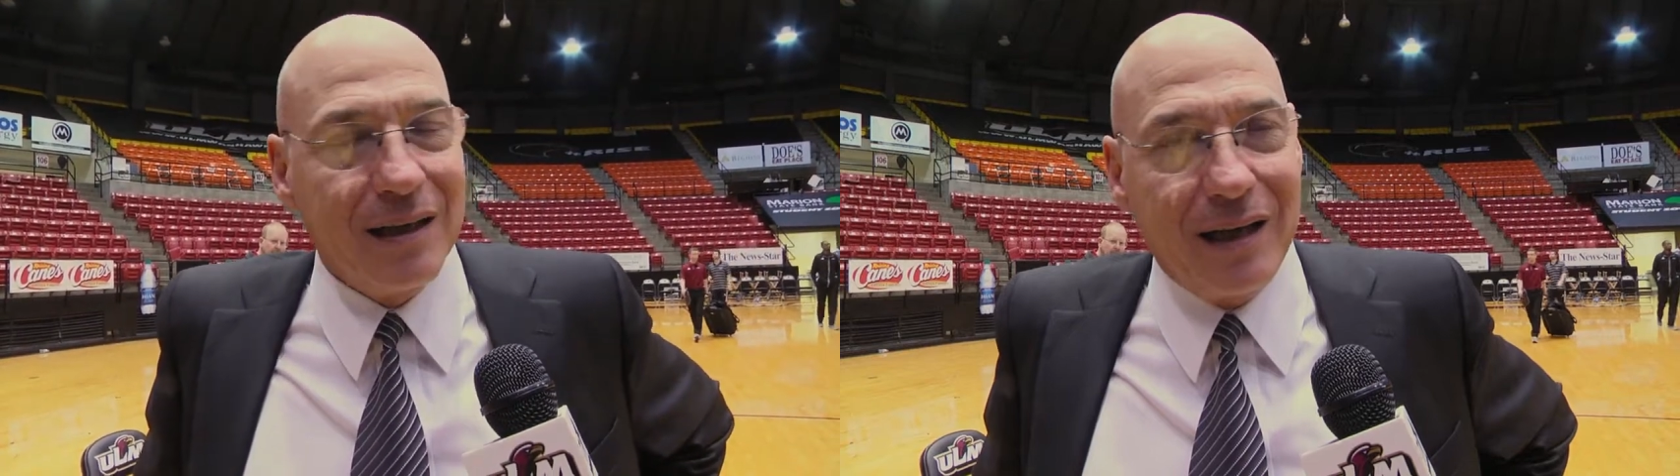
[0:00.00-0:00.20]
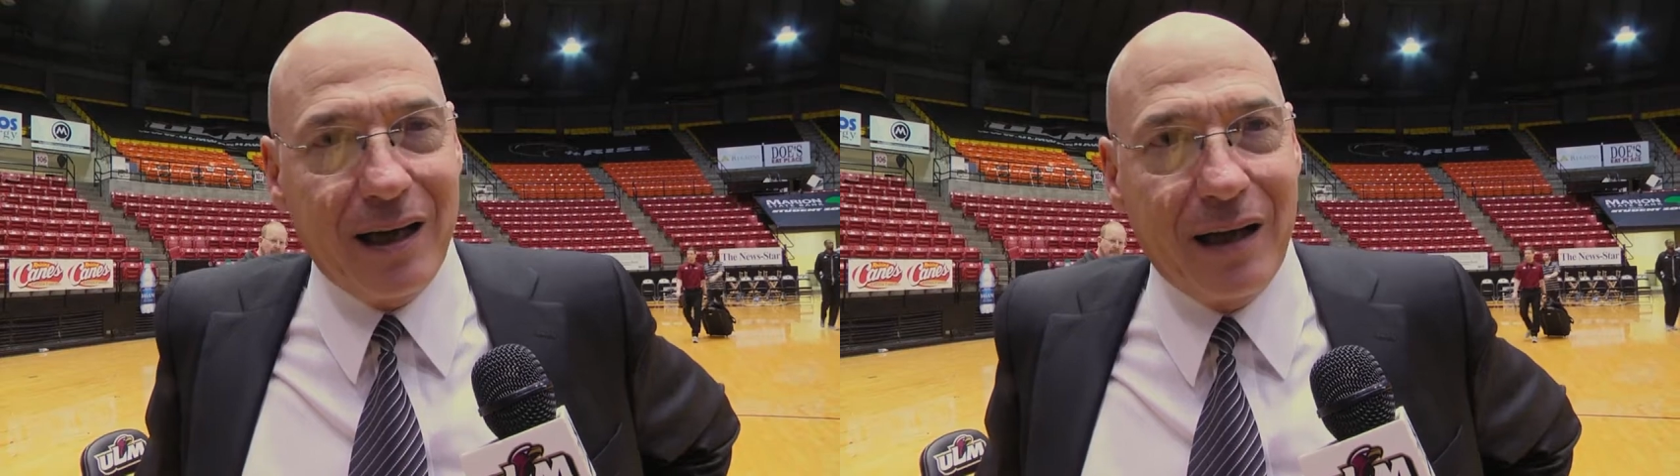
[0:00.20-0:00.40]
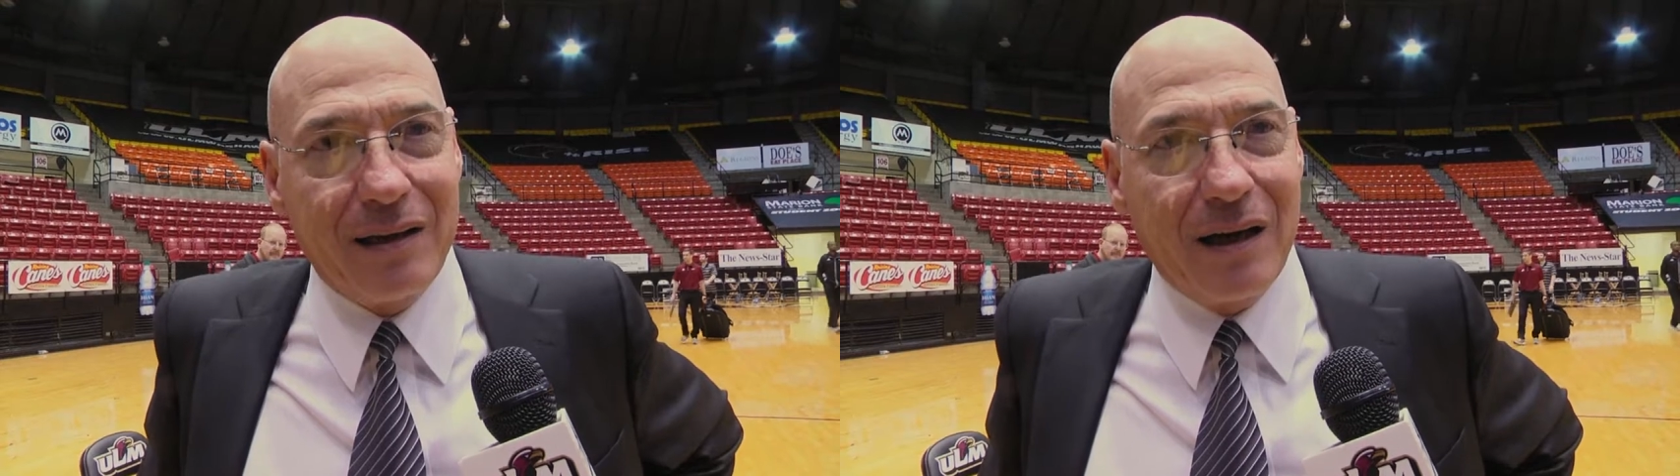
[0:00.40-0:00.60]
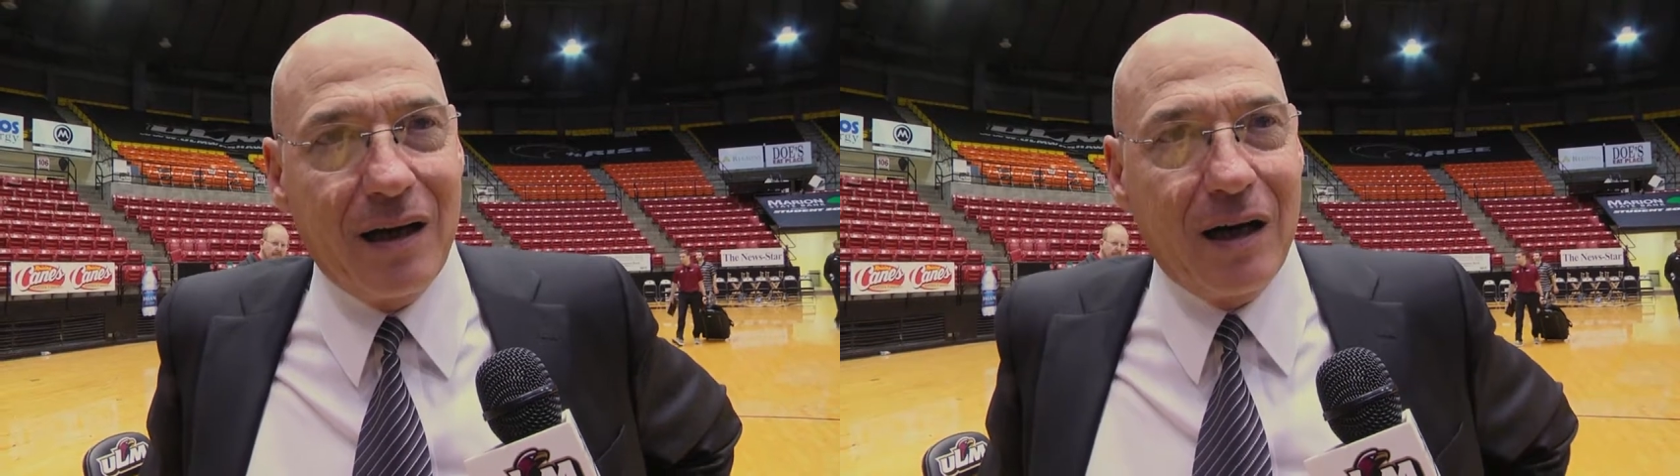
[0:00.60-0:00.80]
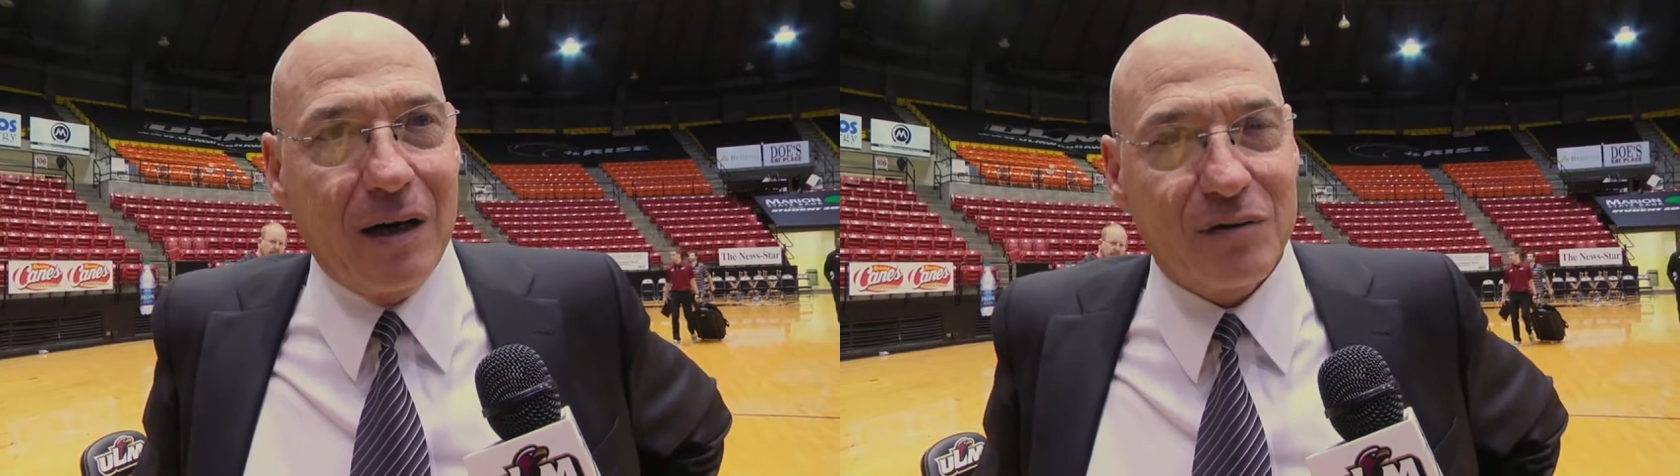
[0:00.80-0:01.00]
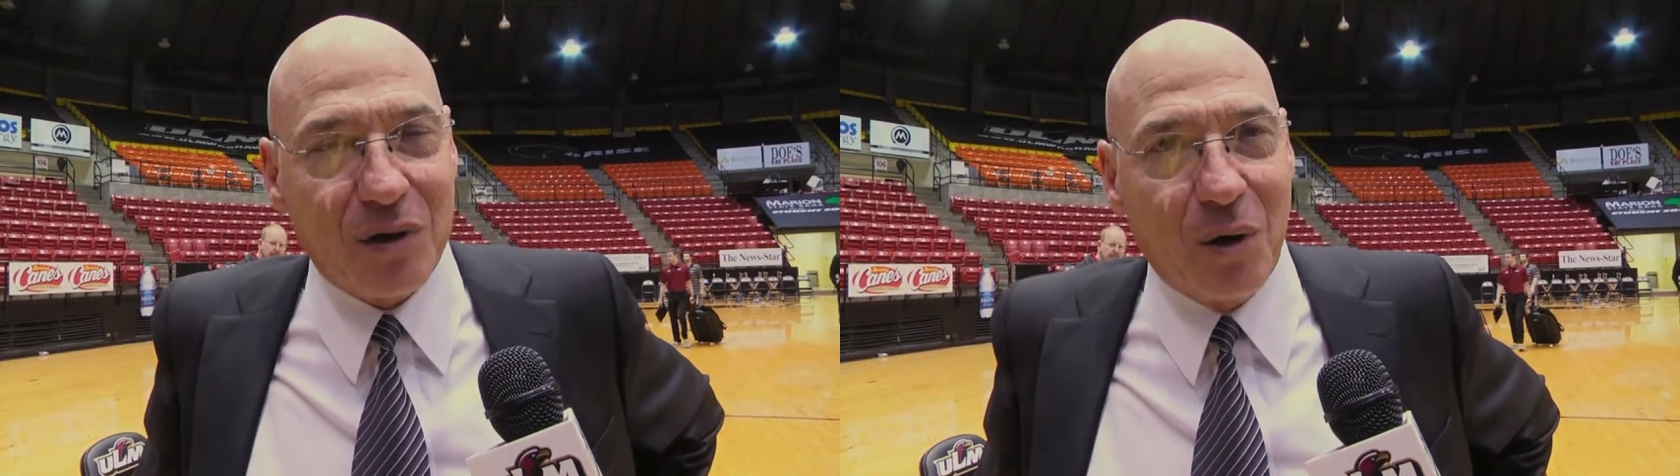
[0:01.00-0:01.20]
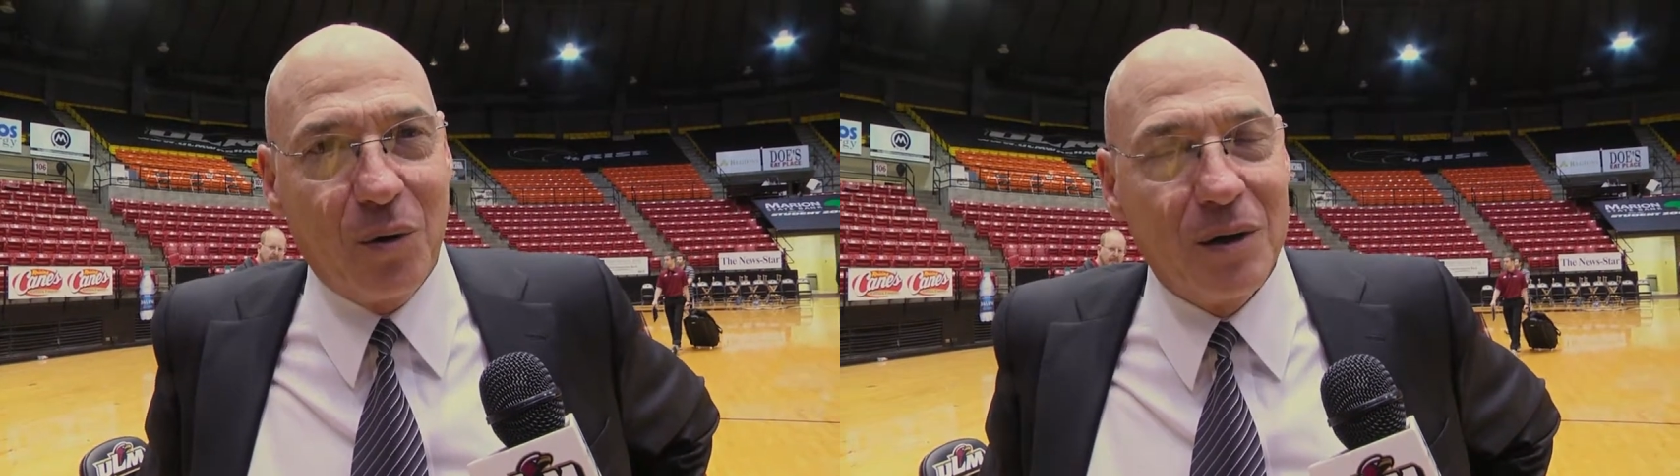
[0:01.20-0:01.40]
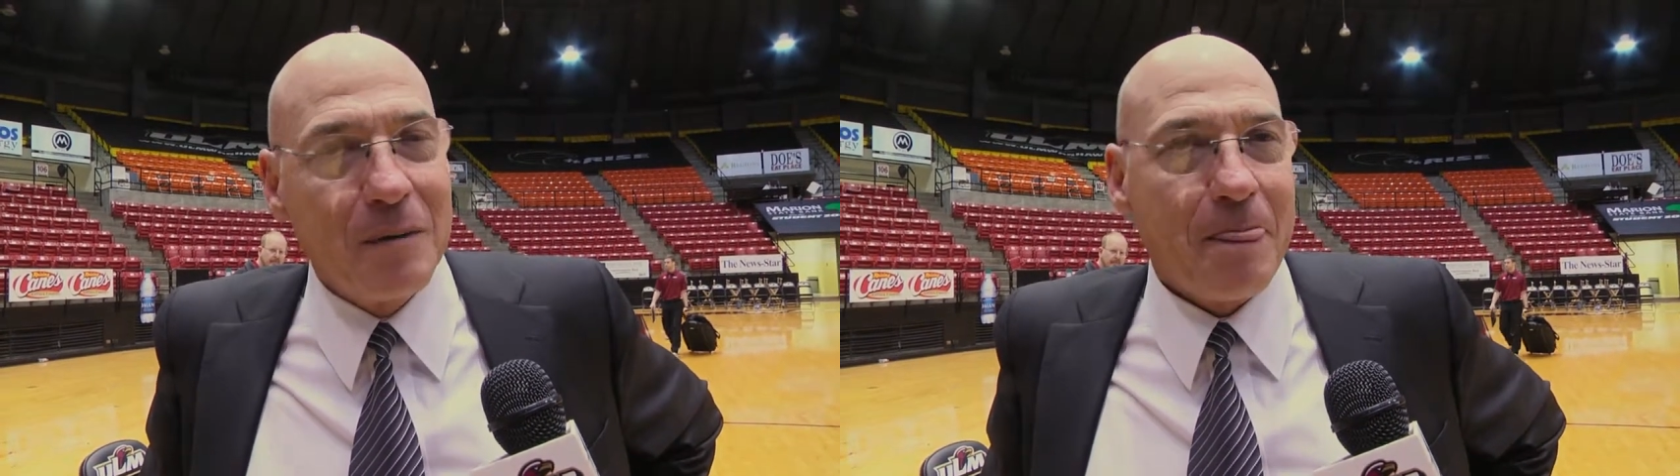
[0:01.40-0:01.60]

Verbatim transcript: And uh, so,